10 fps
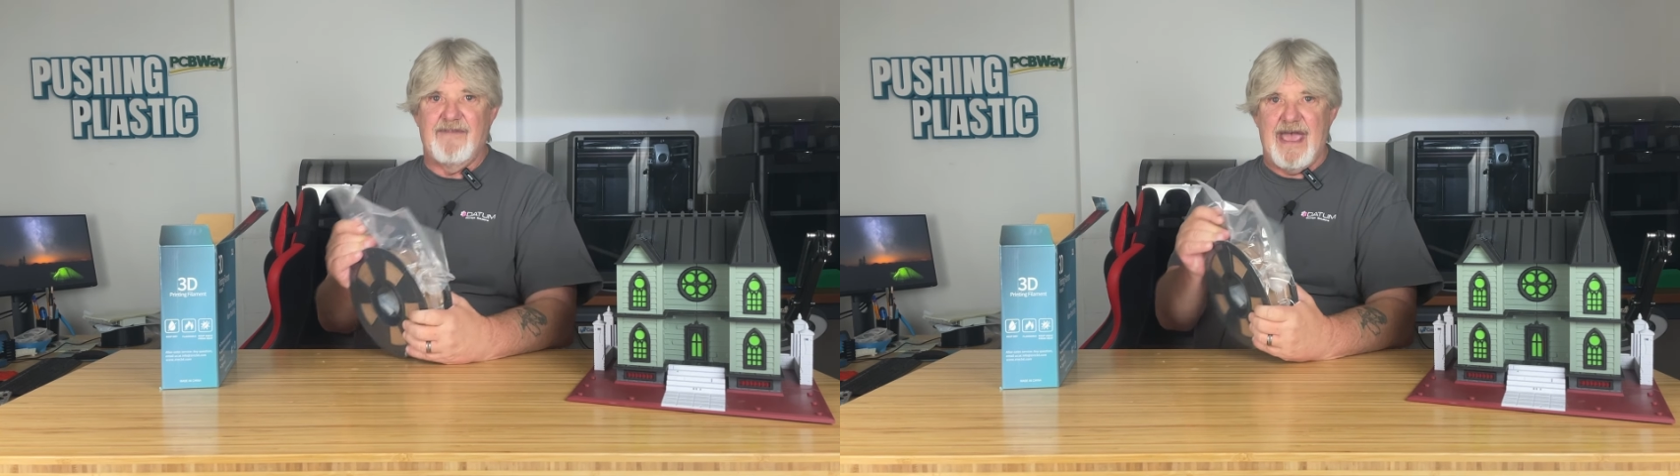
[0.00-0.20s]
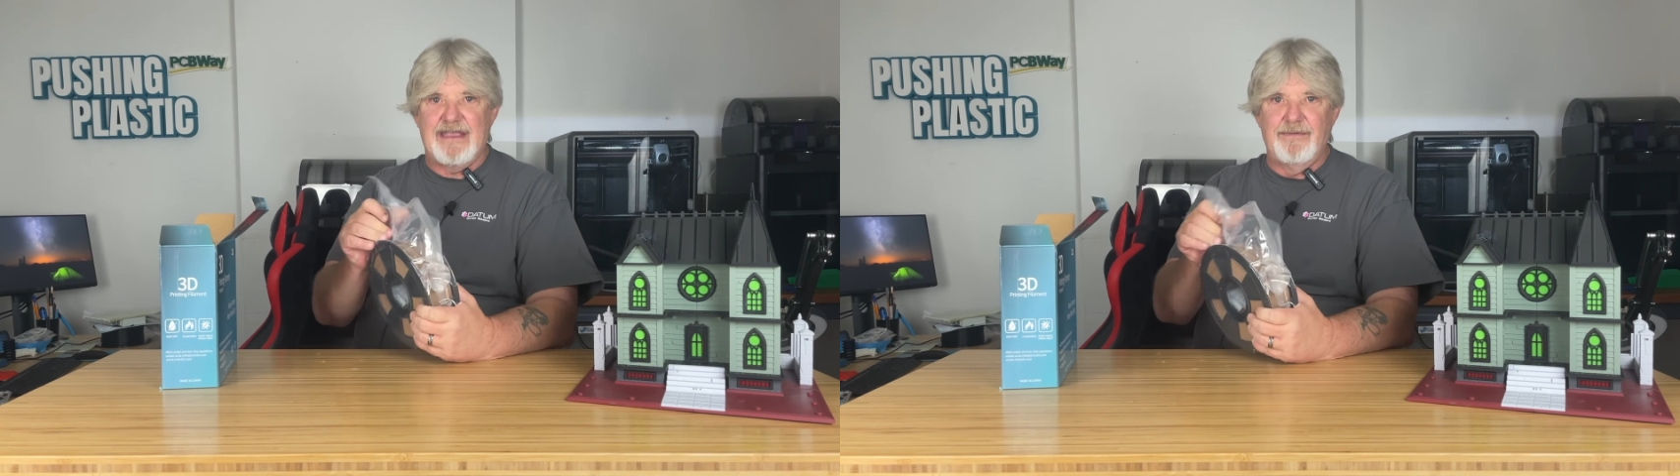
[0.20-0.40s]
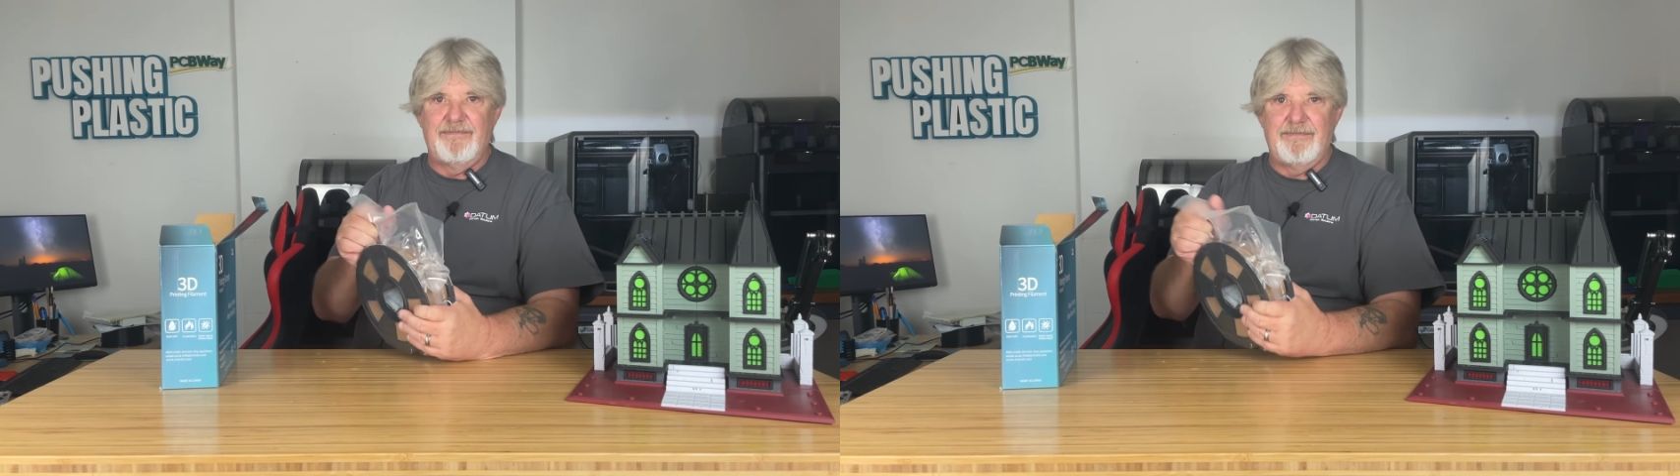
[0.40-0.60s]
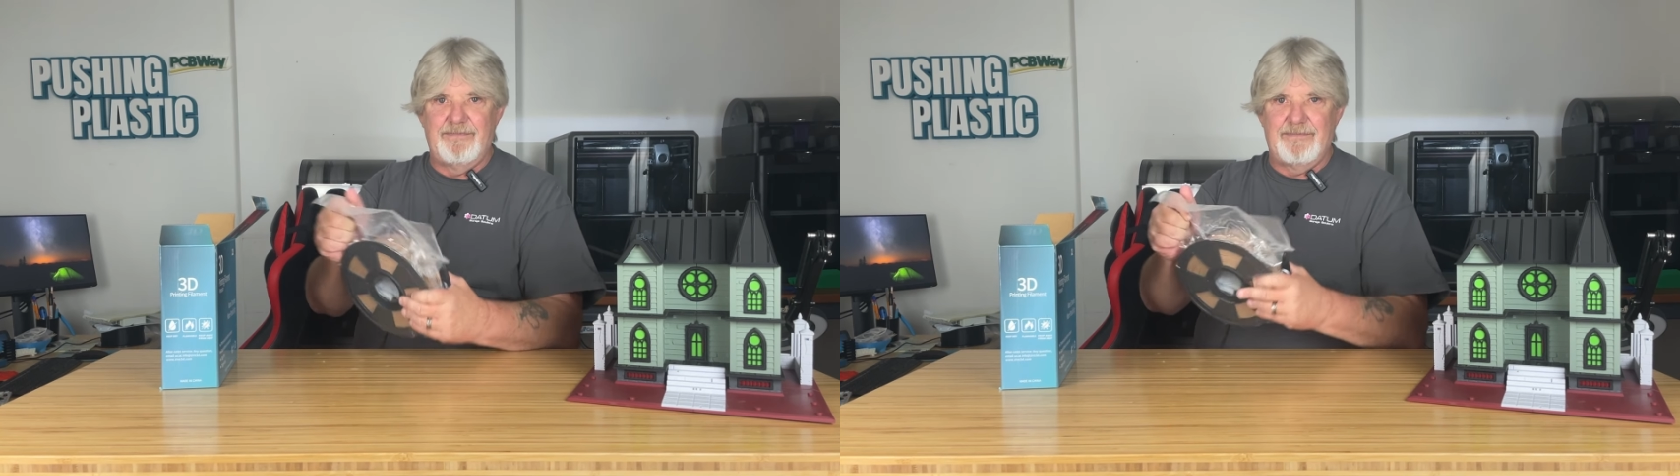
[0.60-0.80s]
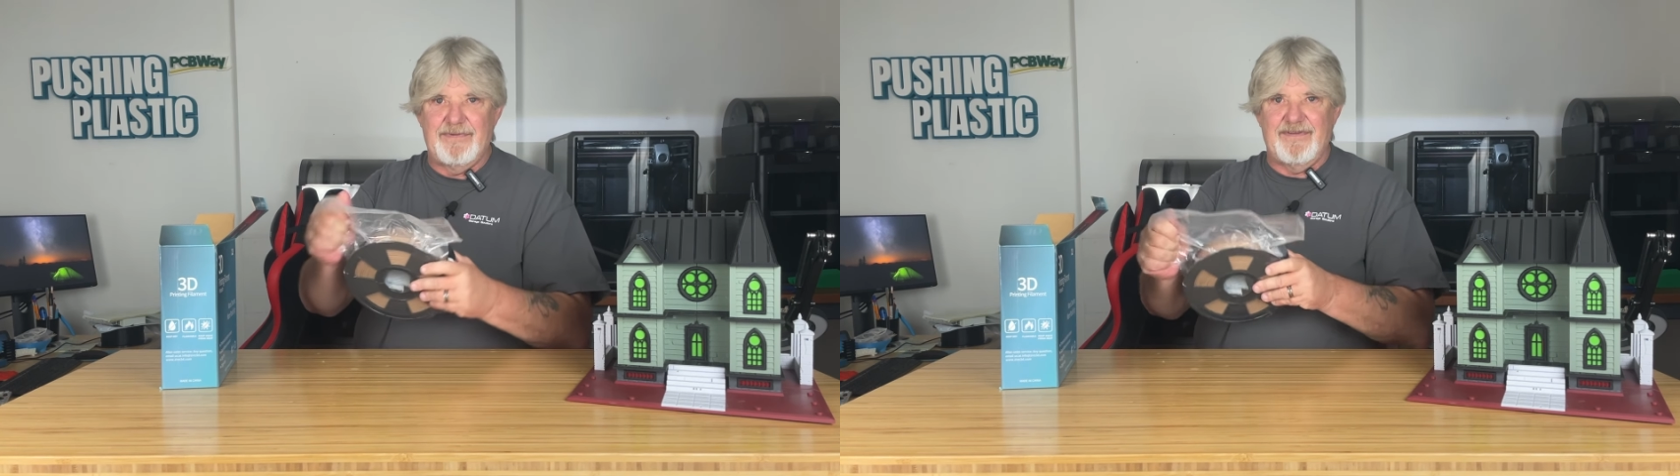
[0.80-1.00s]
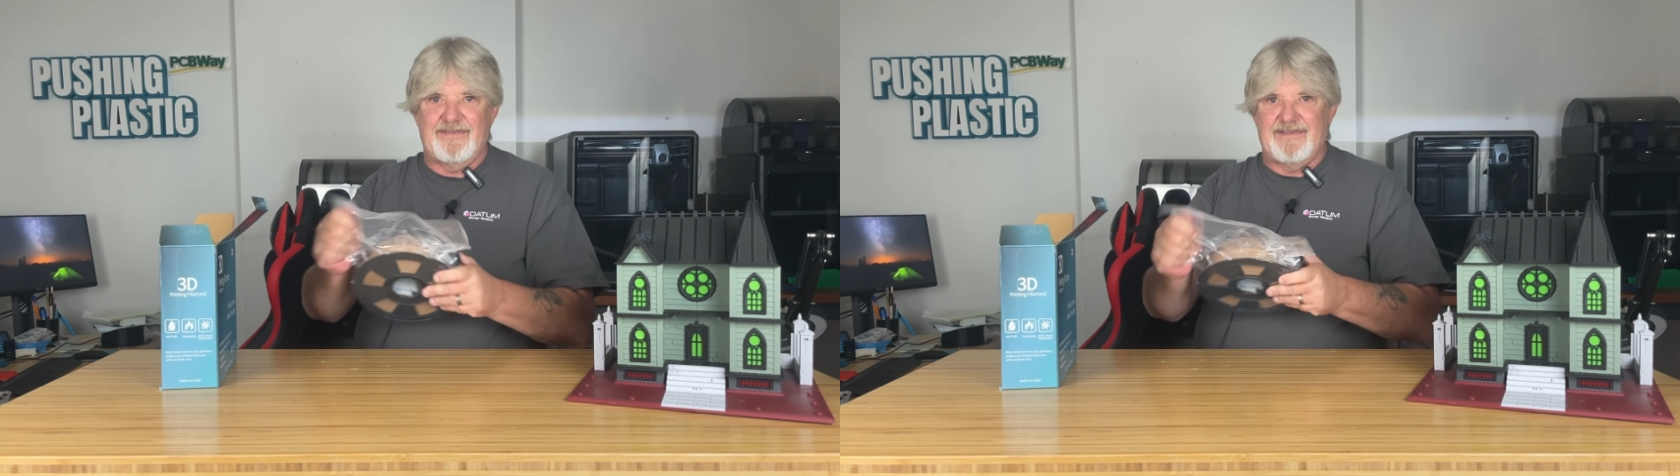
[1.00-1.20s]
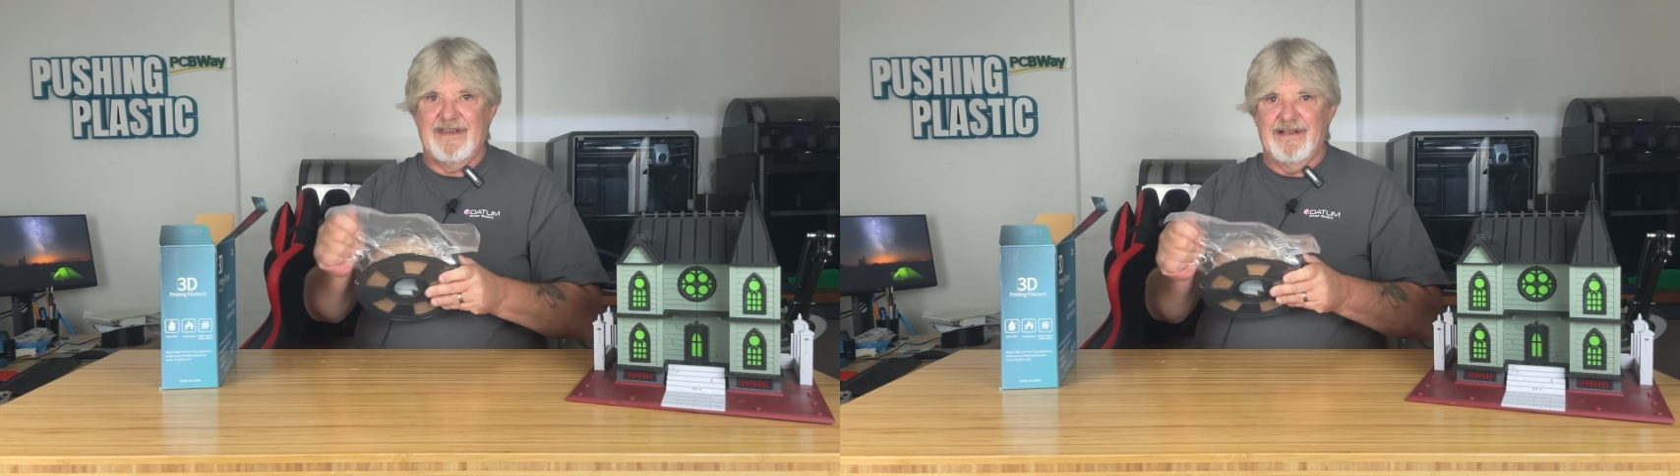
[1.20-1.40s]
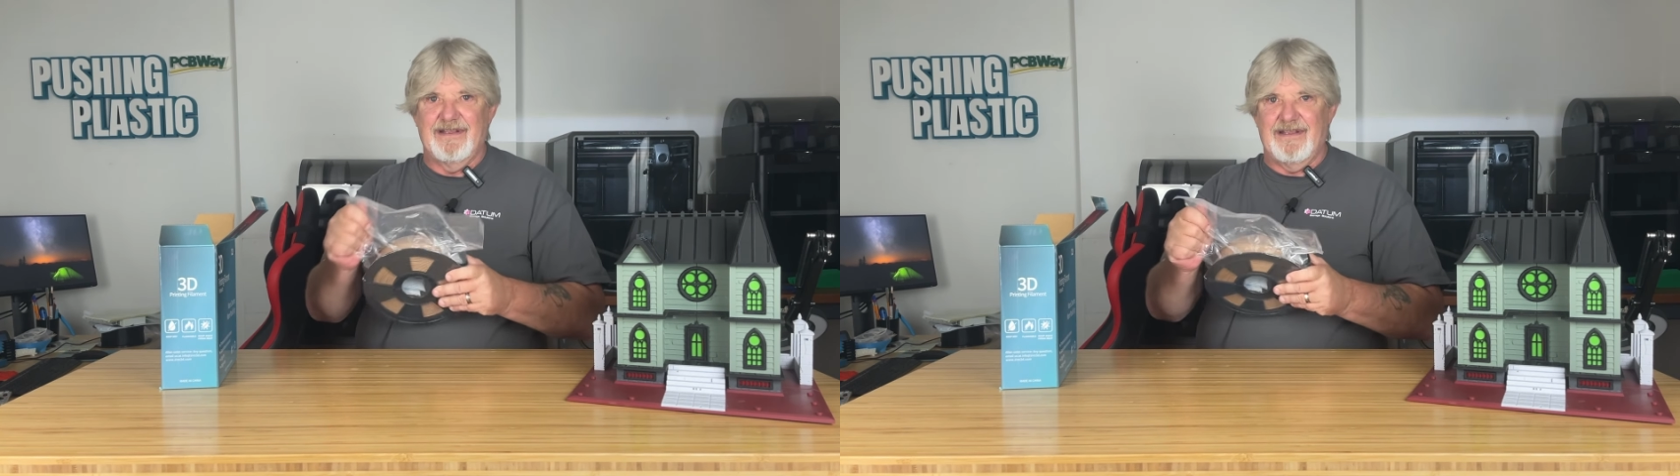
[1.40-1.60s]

vacuum seal